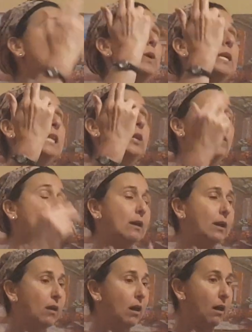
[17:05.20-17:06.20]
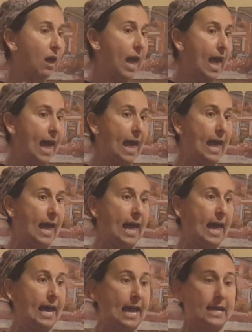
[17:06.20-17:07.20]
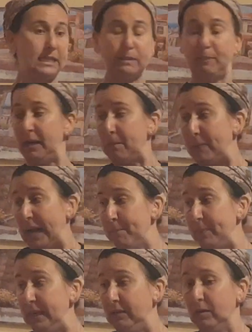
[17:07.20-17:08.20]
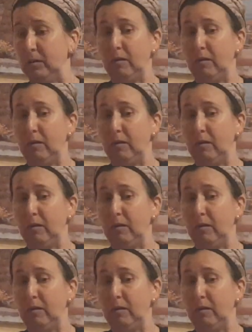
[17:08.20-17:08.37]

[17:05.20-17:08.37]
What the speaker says: what are you doing? And he's a bit punky.